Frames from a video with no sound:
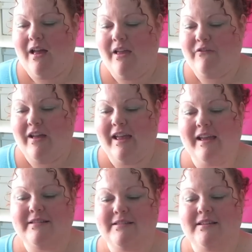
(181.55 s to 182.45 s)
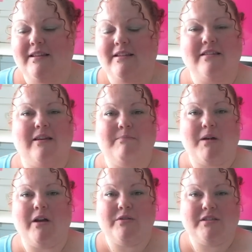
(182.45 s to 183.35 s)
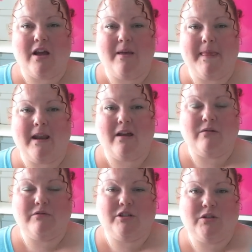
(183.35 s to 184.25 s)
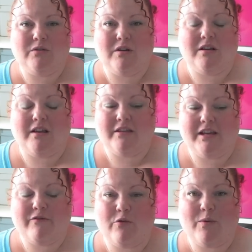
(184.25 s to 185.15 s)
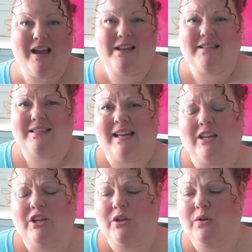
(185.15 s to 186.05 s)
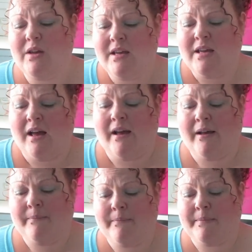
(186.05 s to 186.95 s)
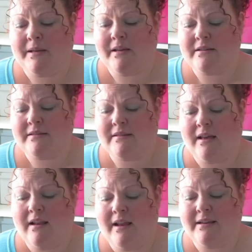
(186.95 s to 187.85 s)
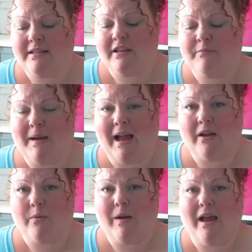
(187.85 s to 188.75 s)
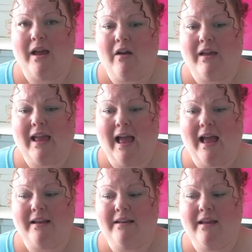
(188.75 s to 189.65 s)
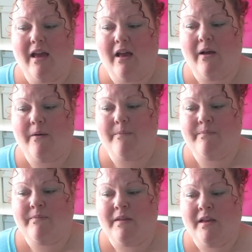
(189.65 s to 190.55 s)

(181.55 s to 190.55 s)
if I hit another milestone then I'll do another giveaway as a thank you um, because I like to give back where I can um,